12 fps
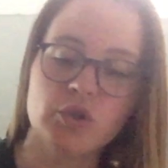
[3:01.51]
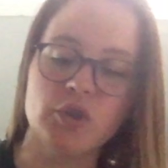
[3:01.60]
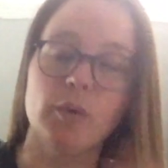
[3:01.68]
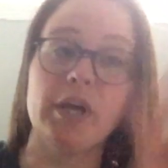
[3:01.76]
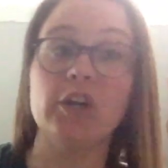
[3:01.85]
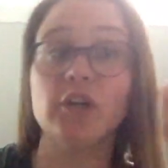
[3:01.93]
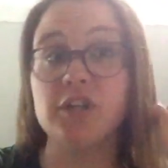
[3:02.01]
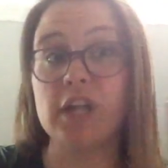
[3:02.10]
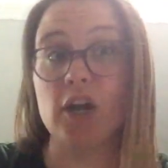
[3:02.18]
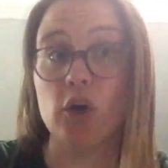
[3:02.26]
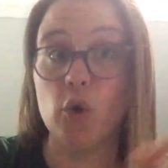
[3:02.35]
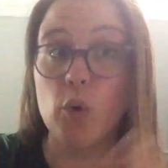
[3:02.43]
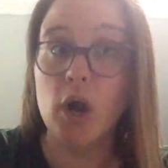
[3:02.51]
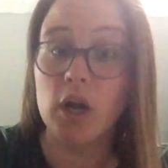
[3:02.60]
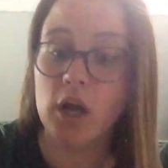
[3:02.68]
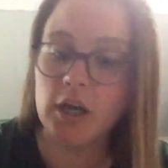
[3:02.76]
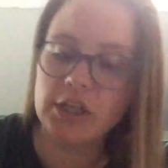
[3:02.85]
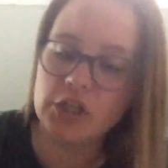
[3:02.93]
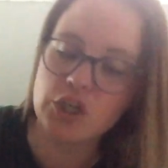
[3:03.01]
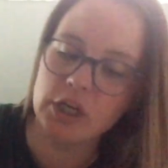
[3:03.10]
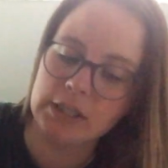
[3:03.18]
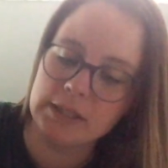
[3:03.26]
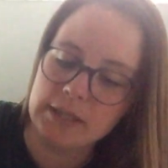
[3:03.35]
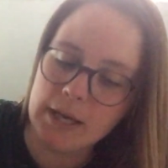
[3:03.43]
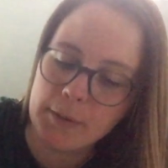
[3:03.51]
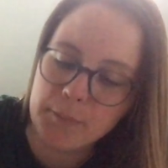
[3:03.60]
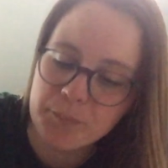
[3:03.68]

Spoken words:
So I heard that O-R hunk and chunk in there.